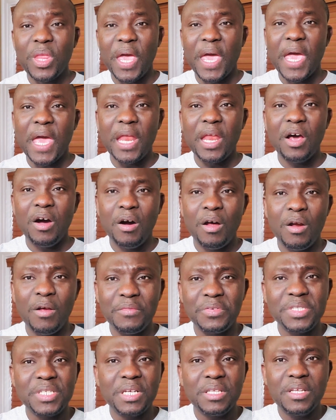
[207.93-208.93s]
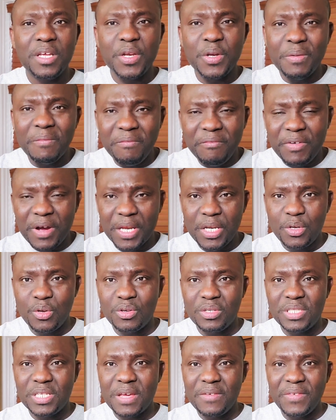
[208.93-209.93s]
and all of a sudden you find
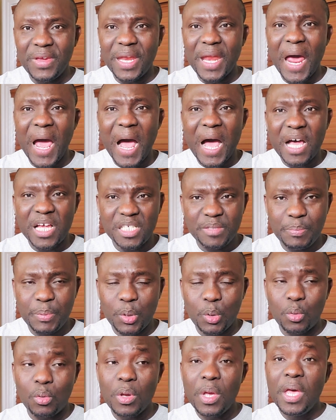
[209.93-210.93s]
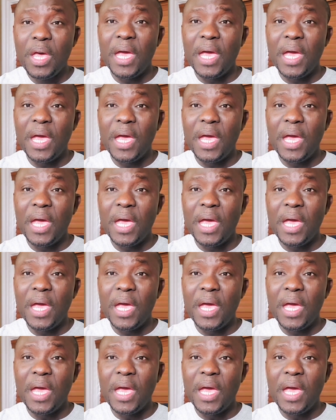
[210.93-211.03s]
yourself in a hospital,